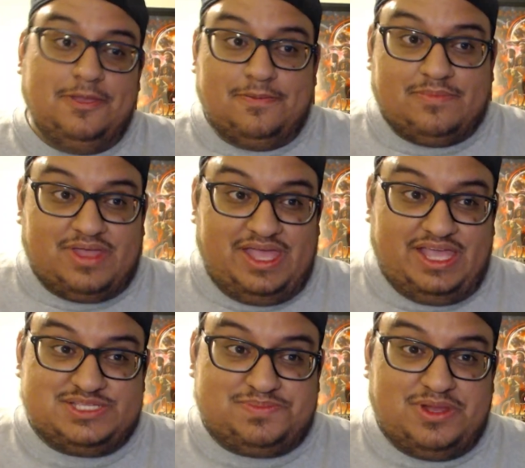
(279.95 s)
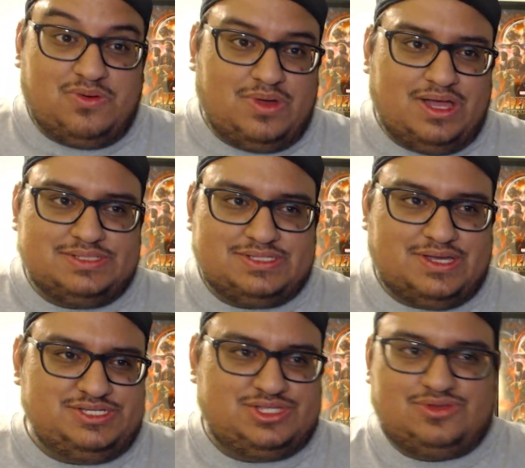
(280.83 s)
but hey, it's been a while, so I
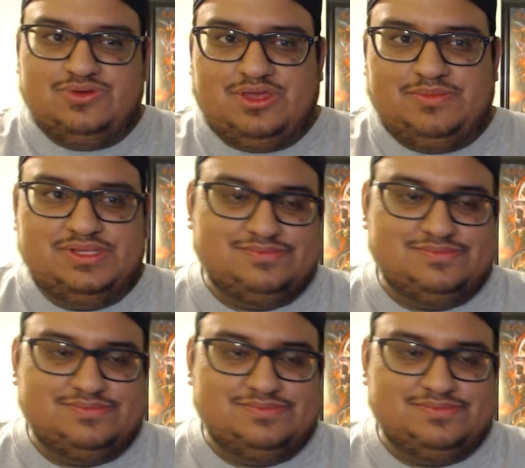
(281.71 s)
just threw them